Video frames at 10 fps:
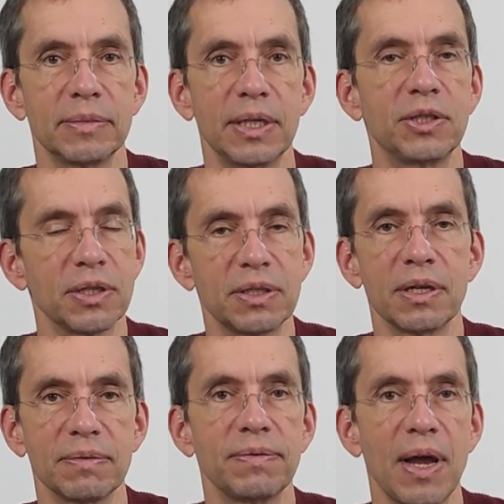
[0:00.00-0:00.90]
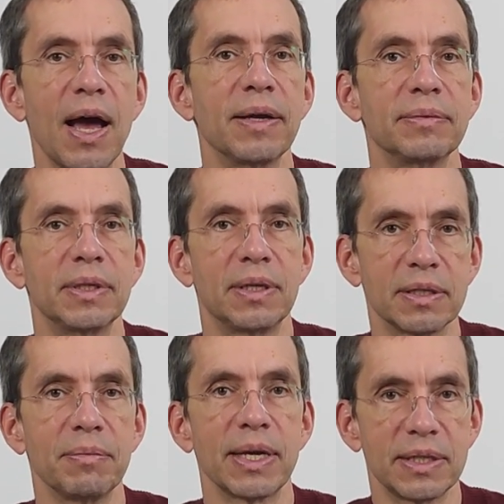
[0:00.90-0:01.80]
It just doesn't fly. It
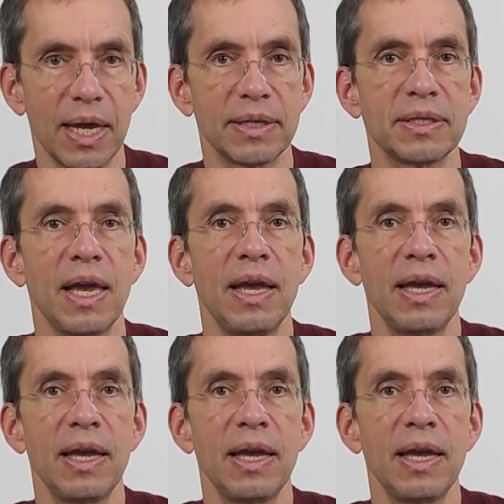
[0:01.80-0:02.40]
doesn't make sense,